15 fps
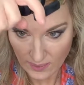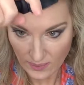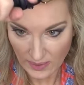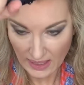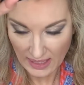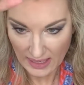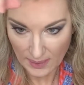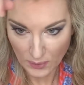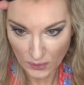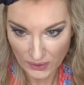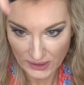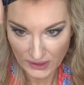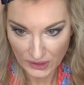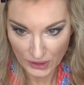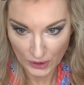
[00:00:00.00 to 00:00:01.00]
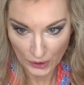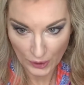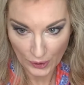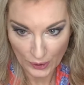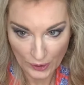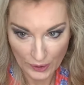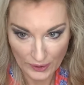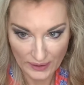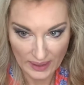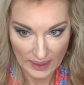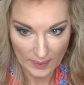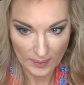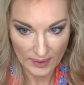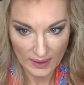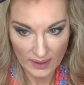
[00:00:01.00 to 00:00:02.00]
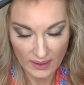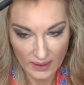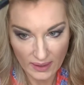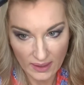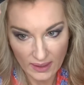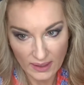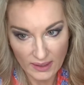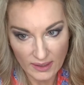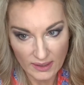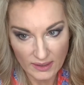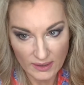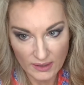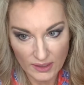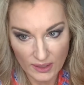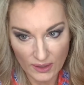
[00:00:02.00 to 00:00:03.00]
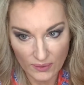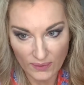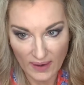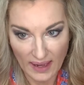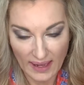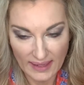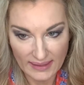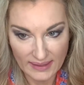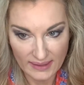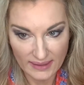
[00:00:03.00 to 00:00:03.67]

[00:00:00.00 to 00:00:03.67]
And I'm going to curl them to the right.